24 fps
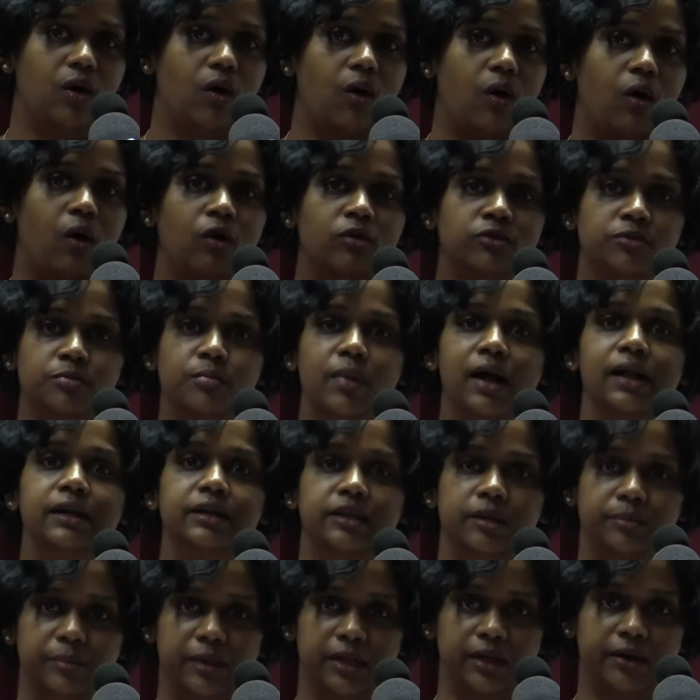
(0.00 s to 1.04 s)
of
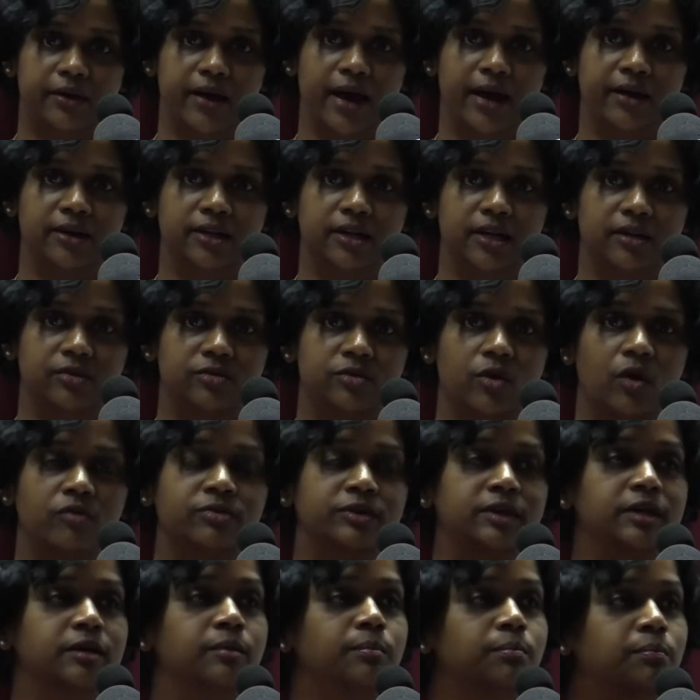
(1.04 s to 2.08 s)
multiple narratives,
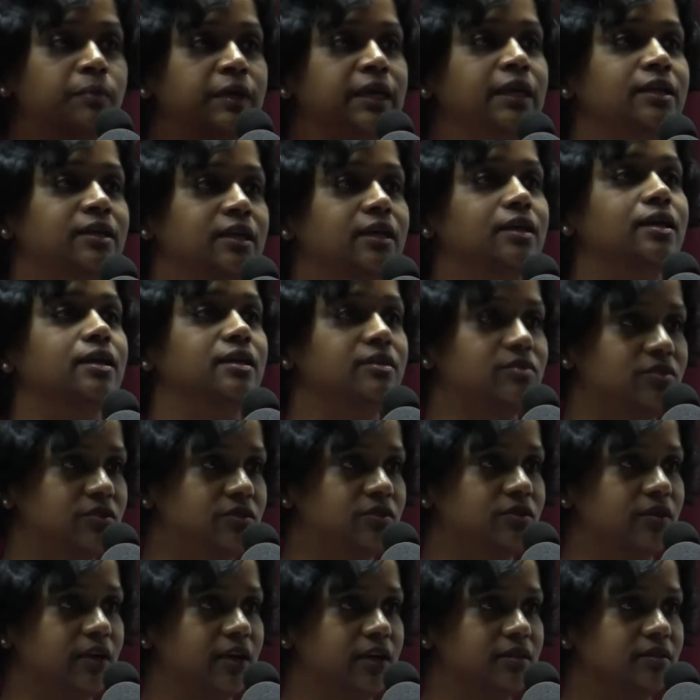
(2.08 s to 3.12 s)
of competing
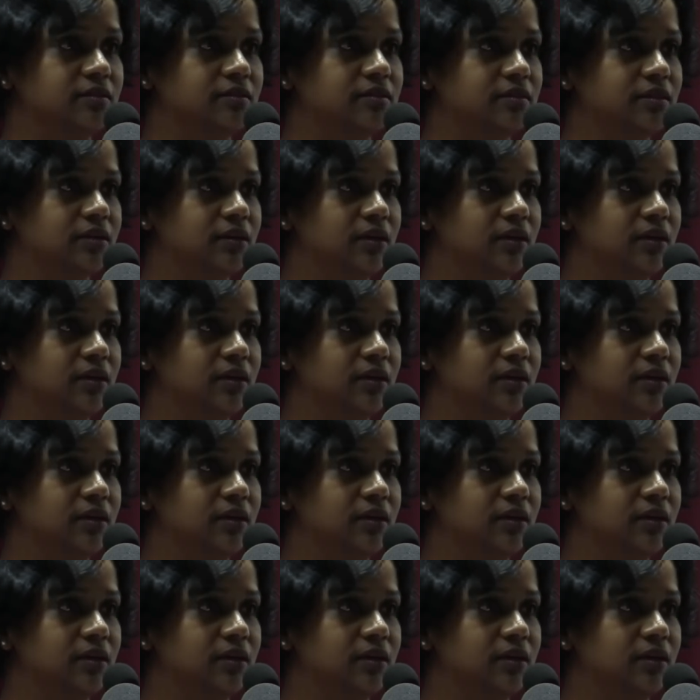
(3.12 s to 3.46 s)
histories,